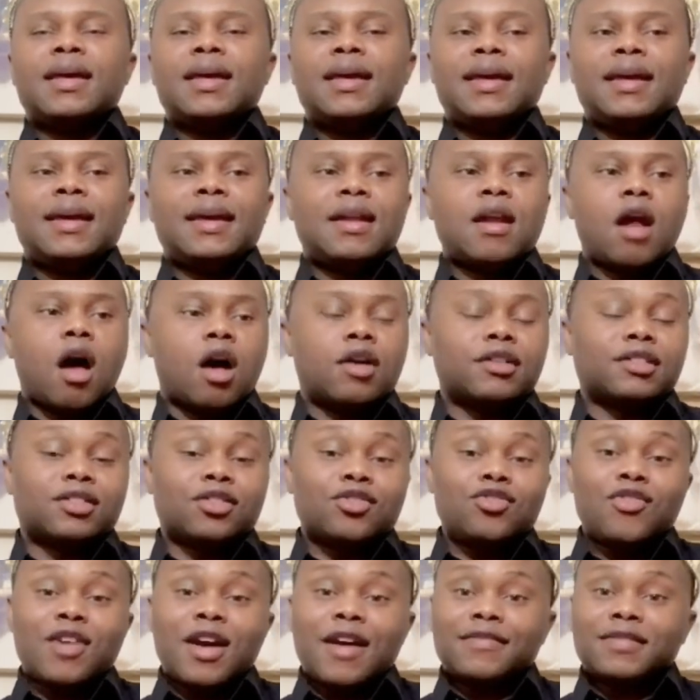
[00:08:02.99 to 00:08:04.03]
And also
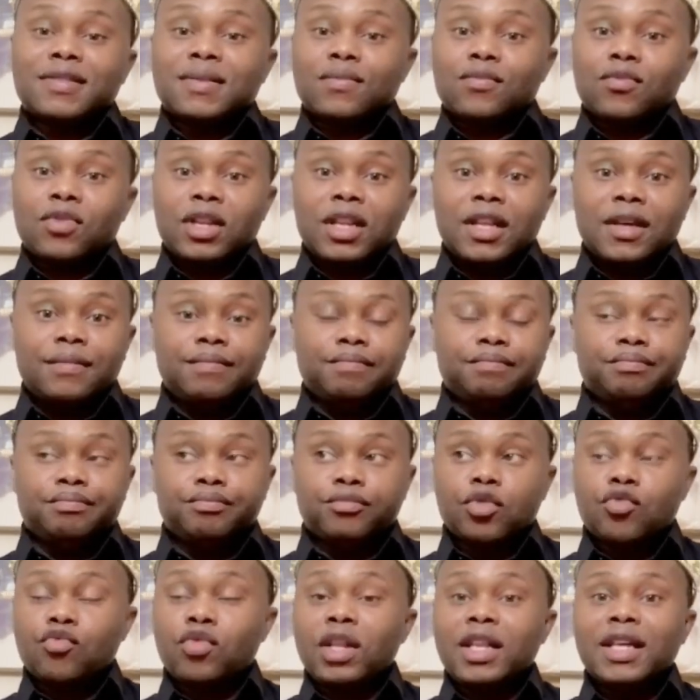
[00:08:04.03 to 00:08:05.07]
you have some really,
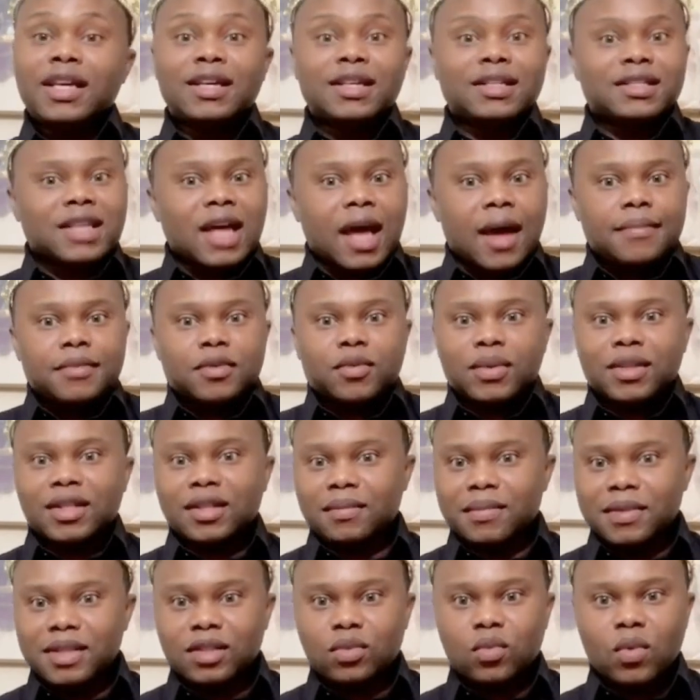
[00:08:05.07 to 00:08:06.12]
really good times with
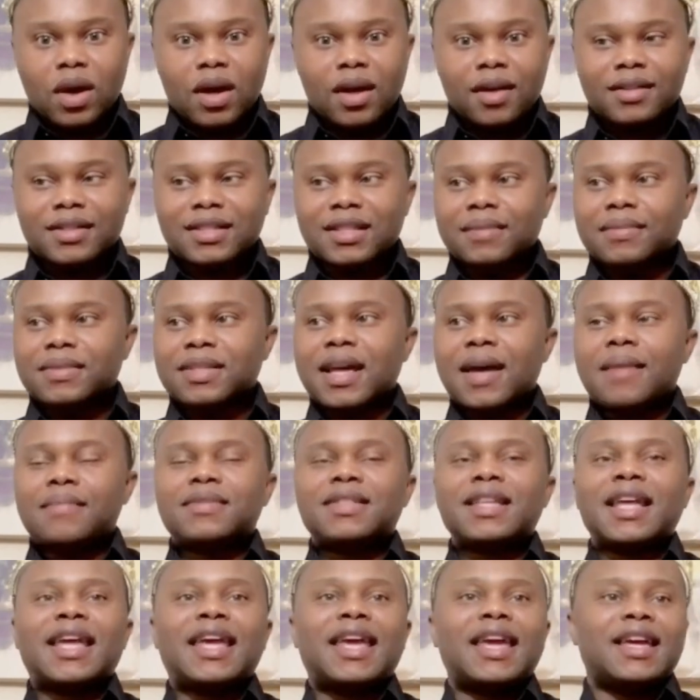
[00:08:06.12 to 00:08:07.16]
them as well. Sometimes
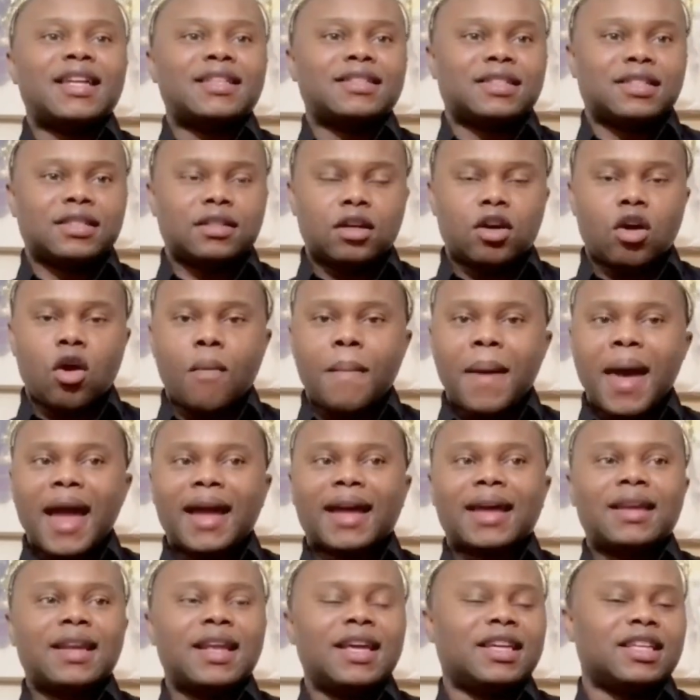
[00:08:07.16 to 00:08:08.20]
they can go
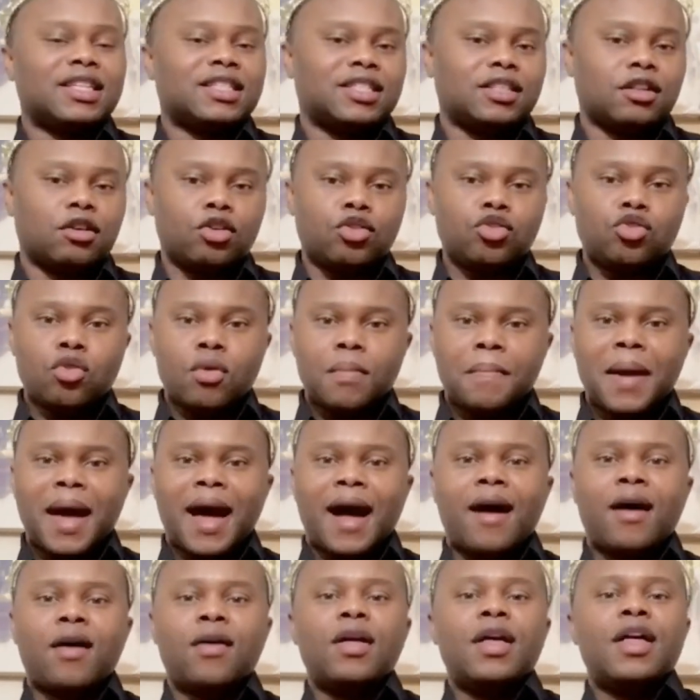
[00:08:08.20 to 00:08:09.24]
back and they can tell you
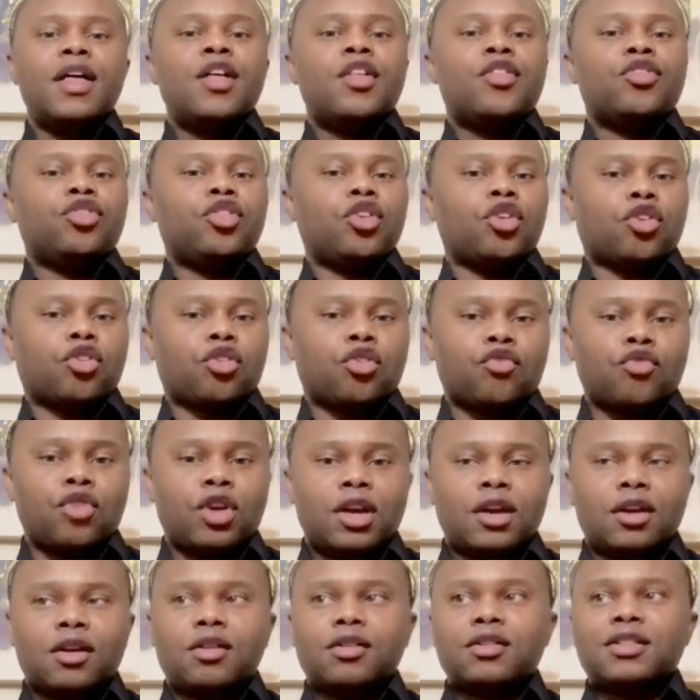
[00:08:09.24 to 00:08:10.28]
about their
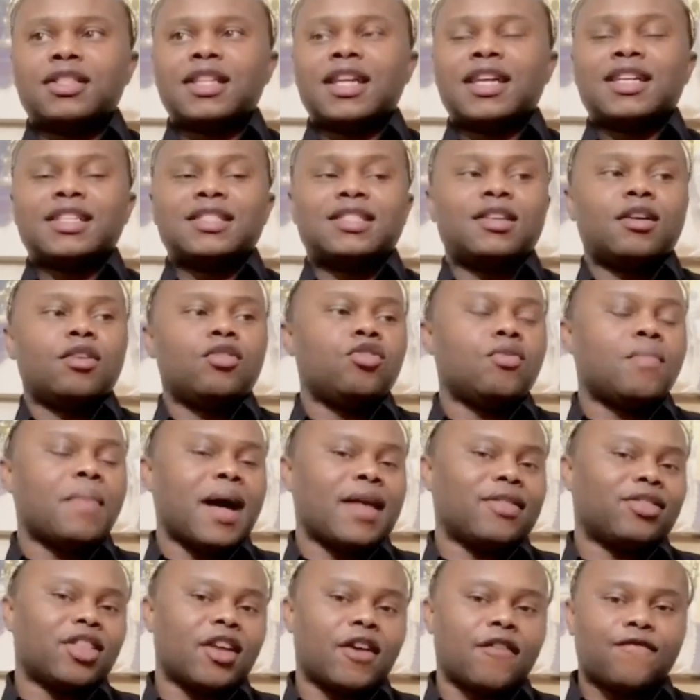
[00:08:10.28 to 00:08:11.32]
careers. They can tell you
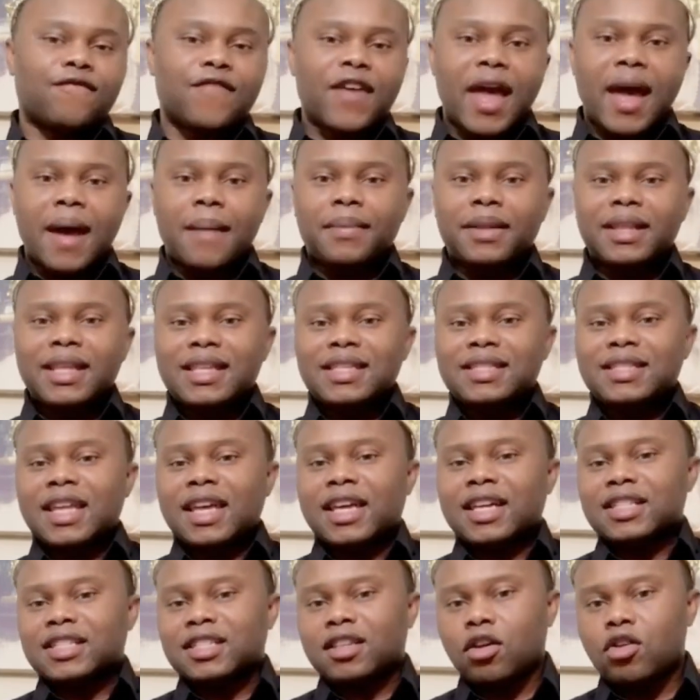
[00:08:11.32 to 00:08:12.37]
about their families. They
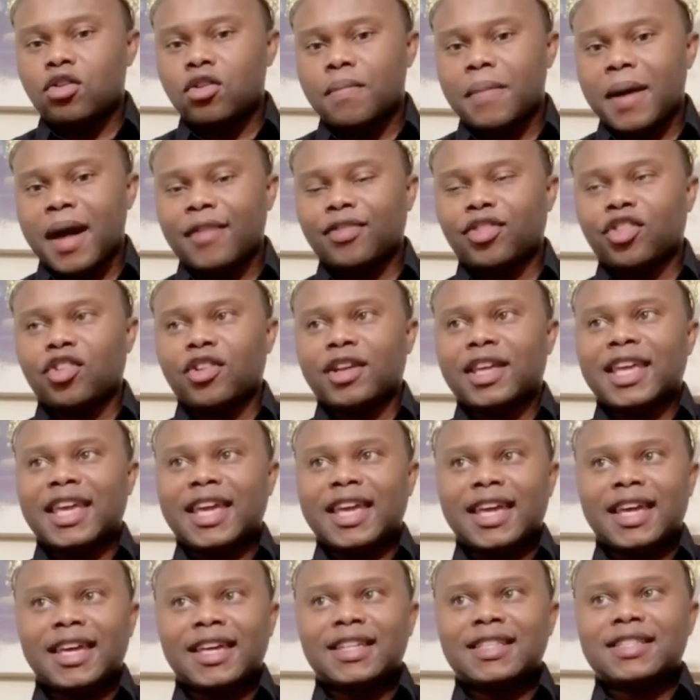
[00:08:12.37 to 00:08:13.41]
can tell you about their
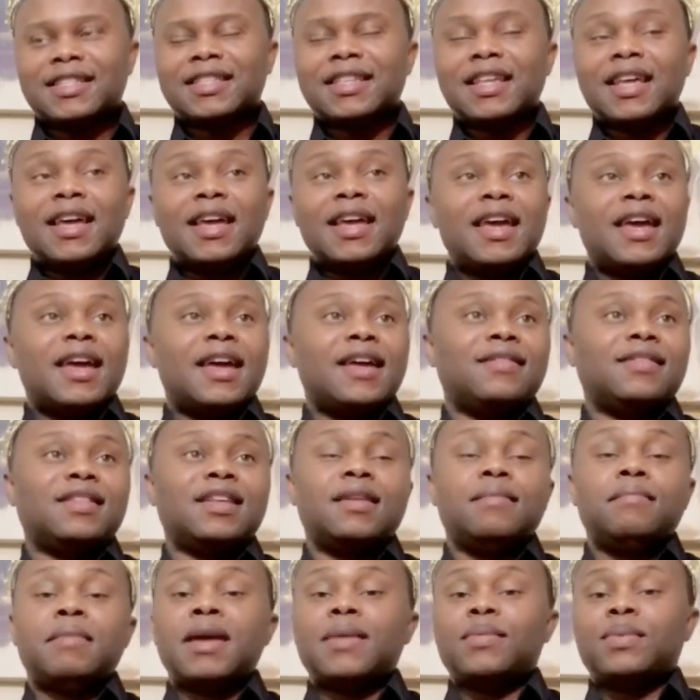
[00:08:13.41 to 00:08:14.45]
kids and
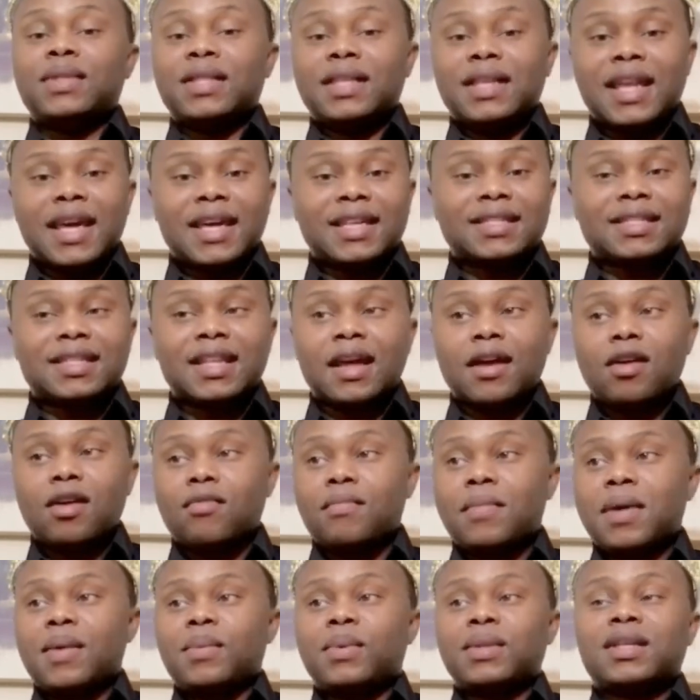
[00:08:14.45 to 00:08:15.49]
then maybe the next day or
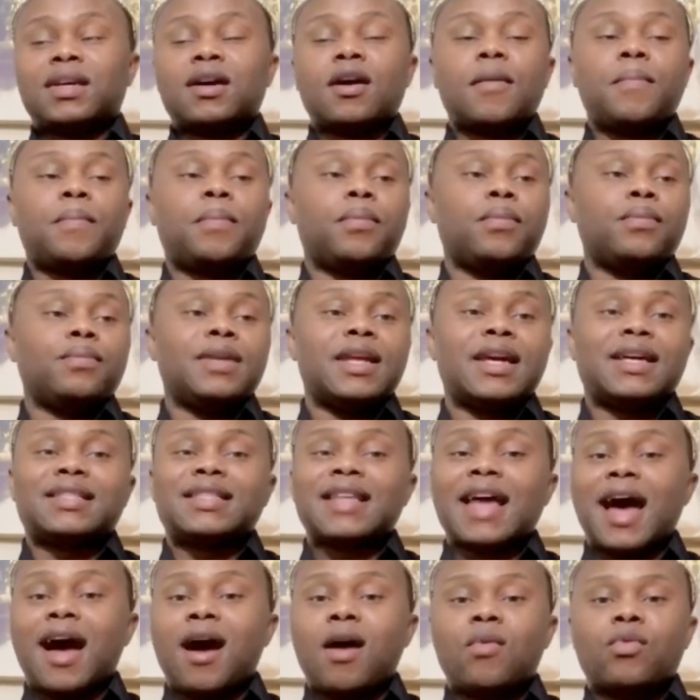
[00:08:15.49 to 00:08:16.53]
maybe the next
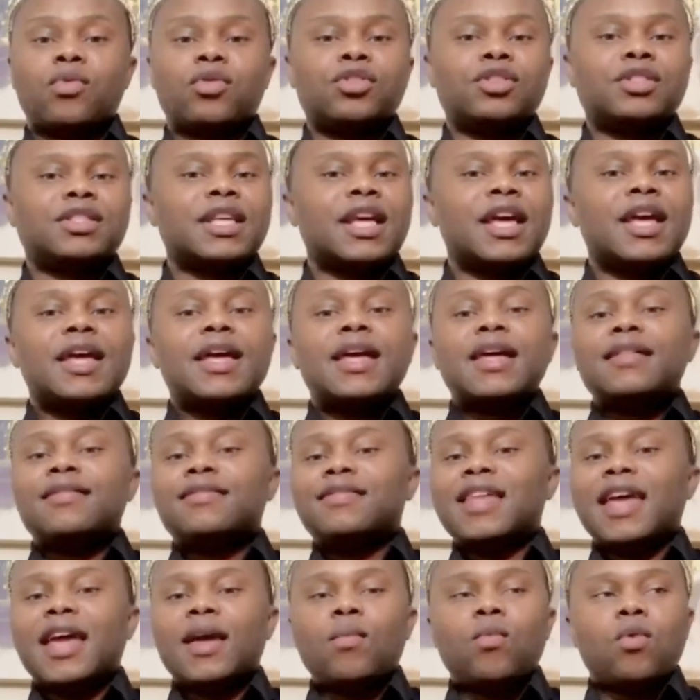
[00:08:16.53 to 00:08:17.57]
hours
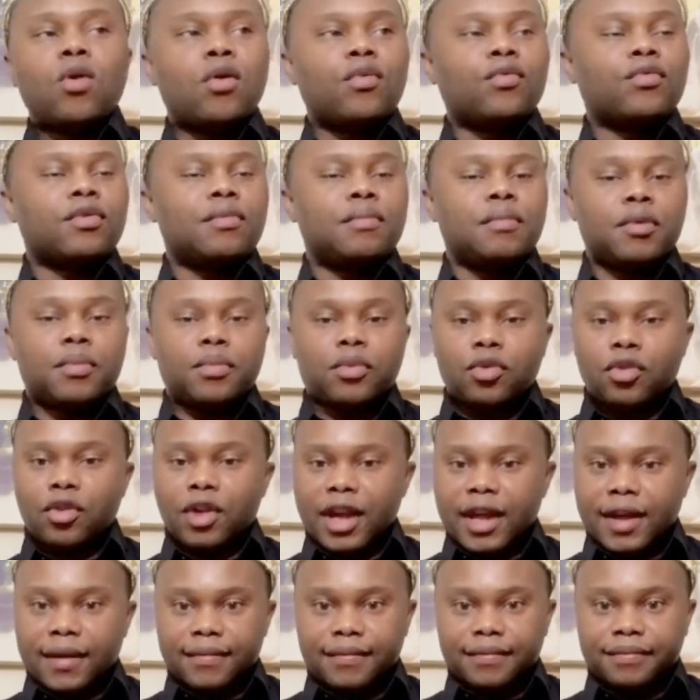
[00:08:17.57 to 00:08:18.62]
they won't remember
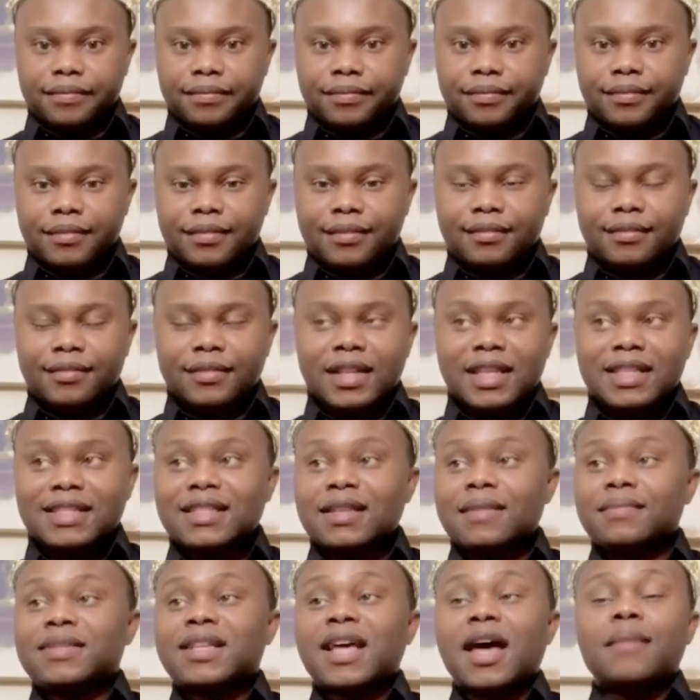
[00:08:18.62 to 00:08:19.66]
it
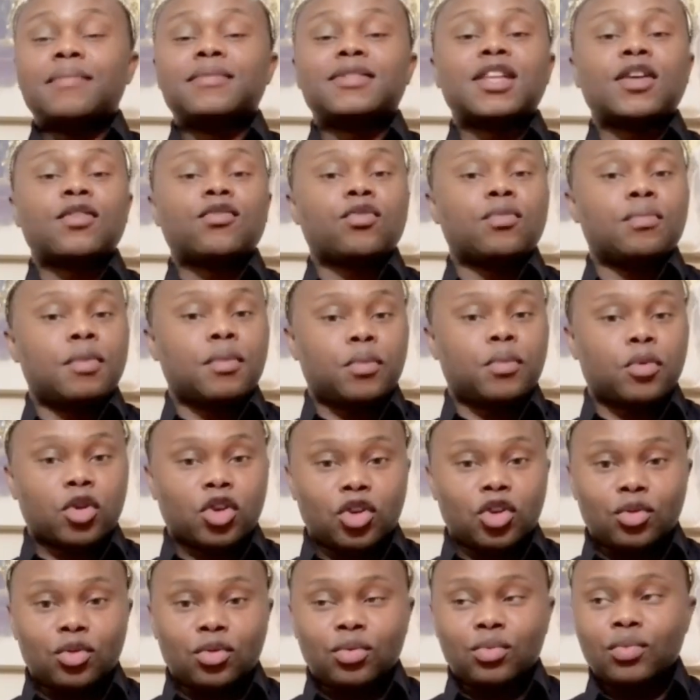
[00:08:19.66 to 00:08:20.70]
sometimes they remember
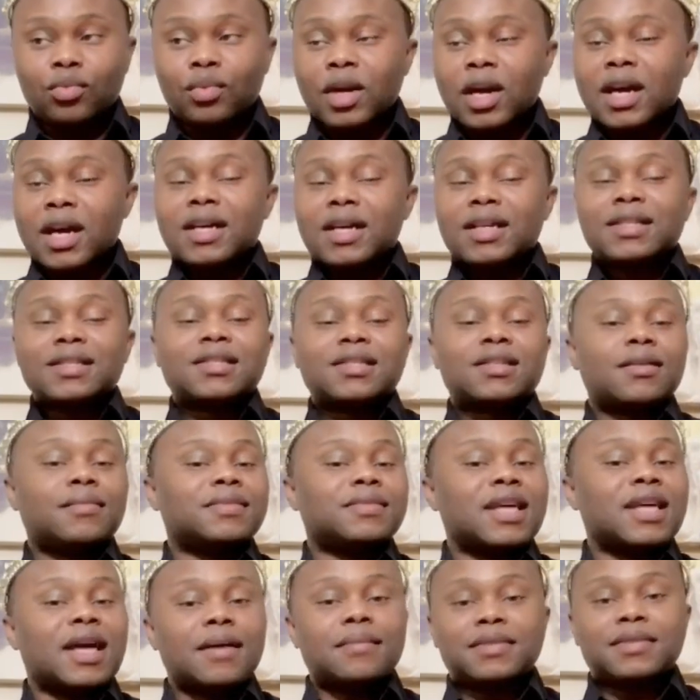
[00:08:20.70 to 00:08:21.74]
you
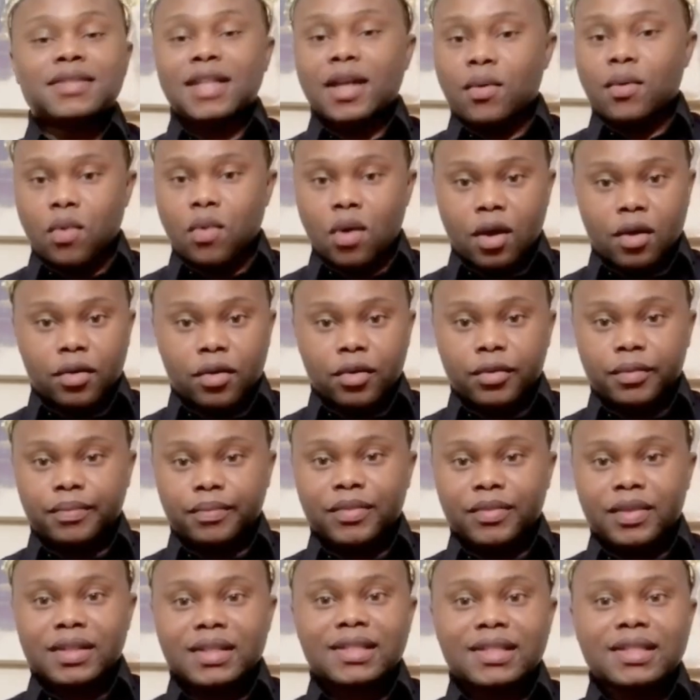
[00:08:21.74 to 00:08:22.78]
sometimes they won't
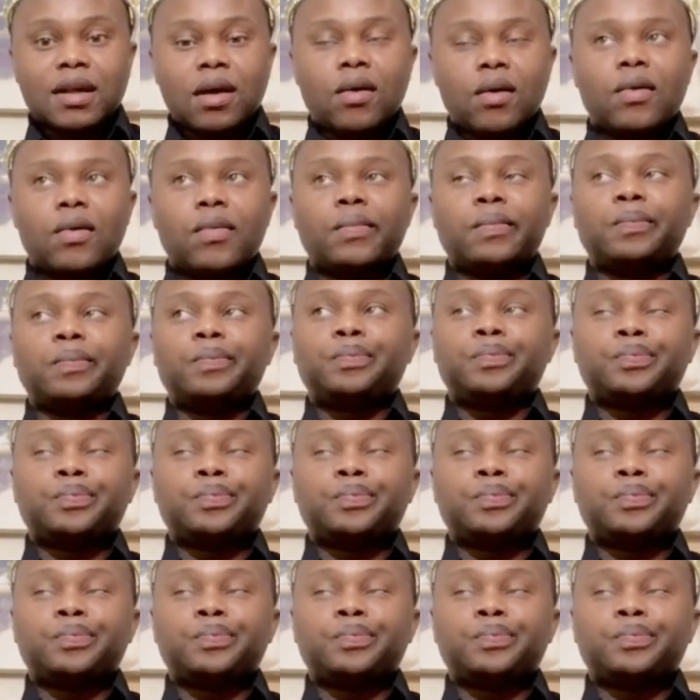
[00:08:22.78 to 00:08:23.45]
so